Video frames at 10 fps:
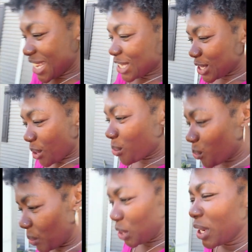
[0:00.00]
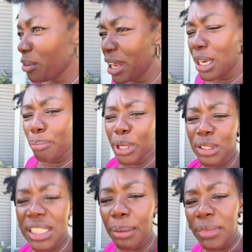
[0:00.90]
So when you get ready to
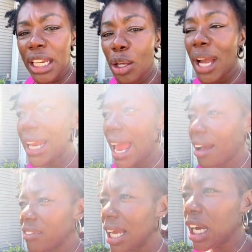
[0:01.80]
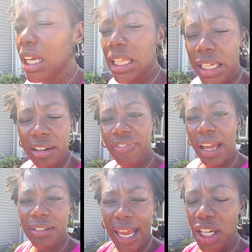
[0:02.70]
build something, you got to have like a clear
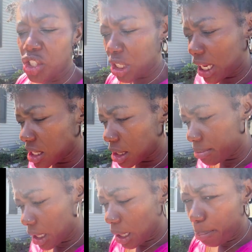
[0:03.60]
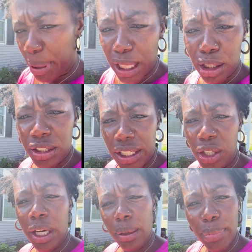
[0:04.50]
foundation and some pillars that
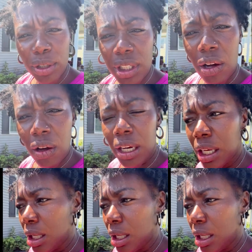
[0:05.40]
you're going to build it on.